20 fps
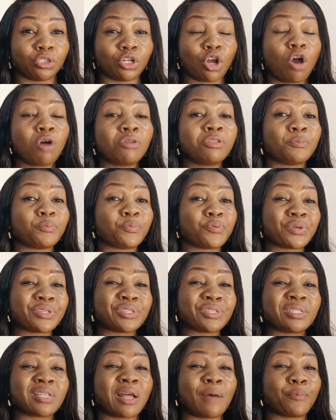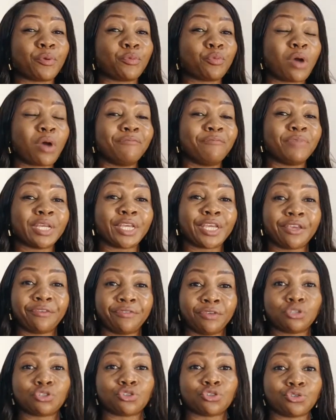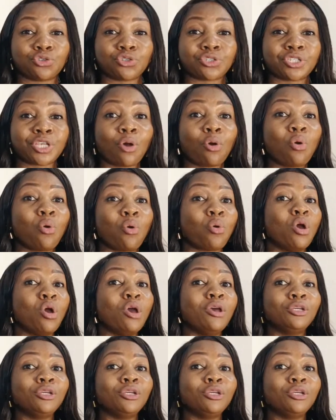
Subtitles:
all the praises people have been giving to you to say, oh,